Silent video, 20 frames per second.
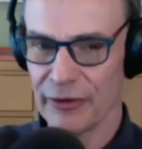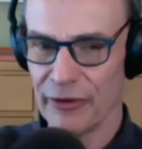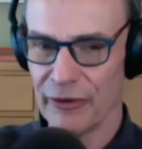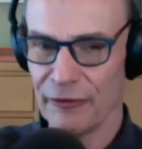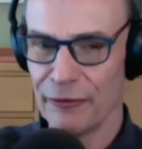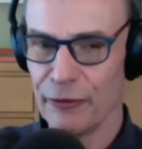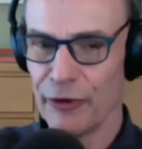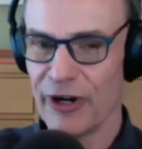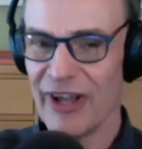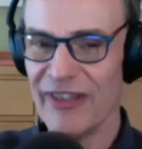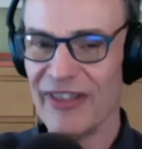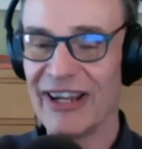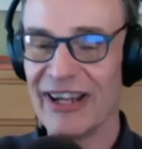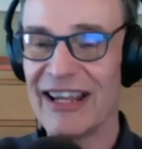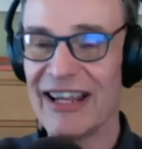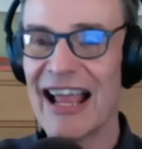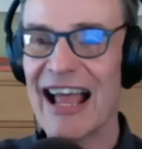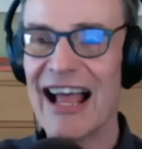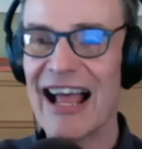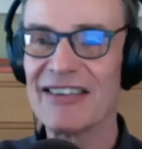the foot on the
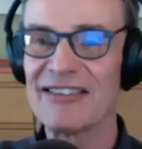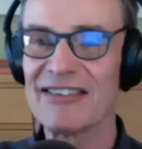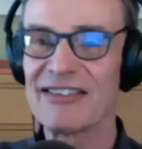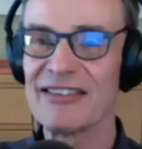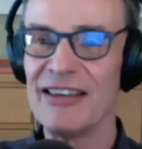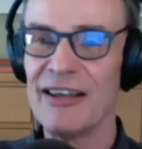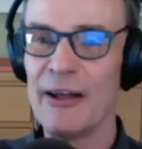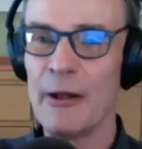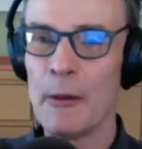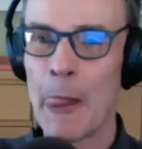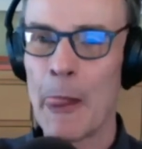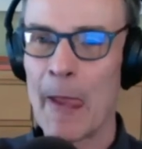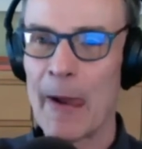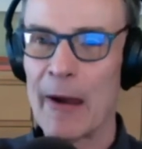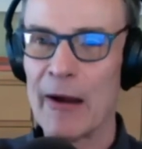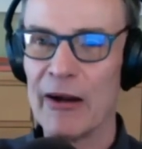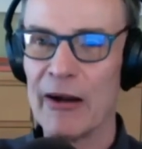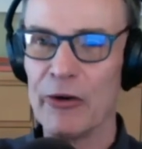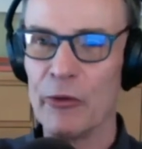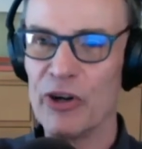gas,
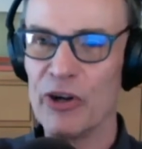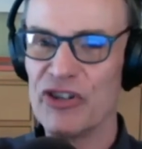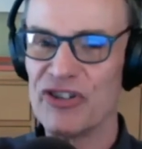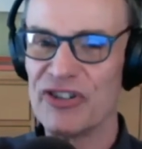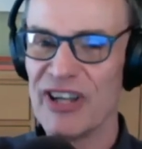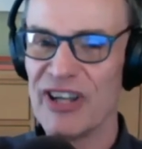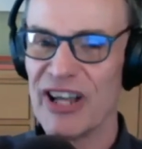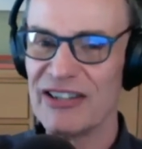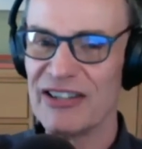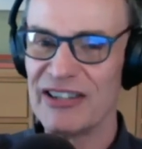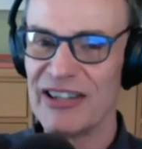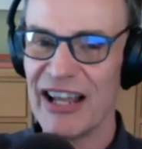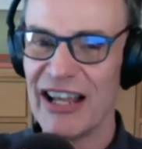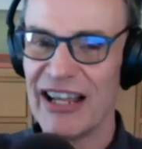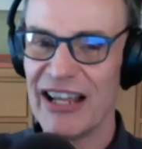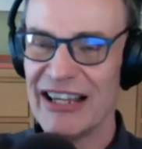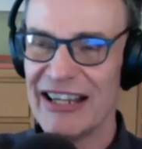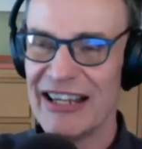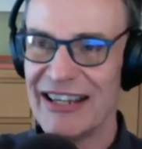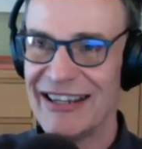which says
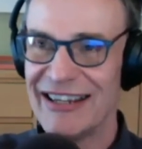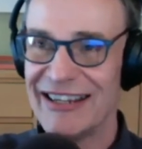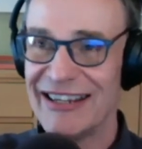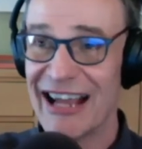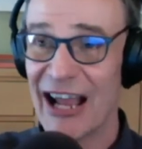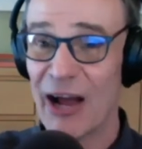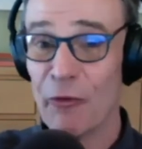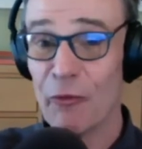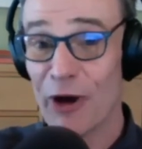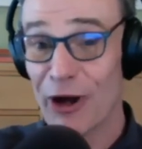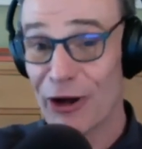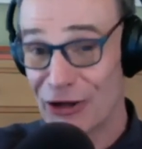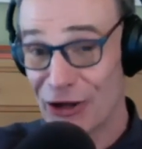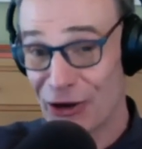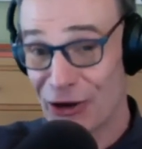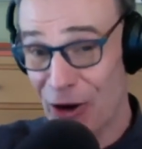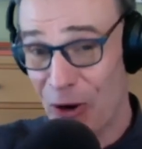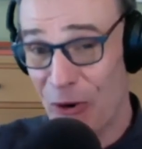that yeah, well, you know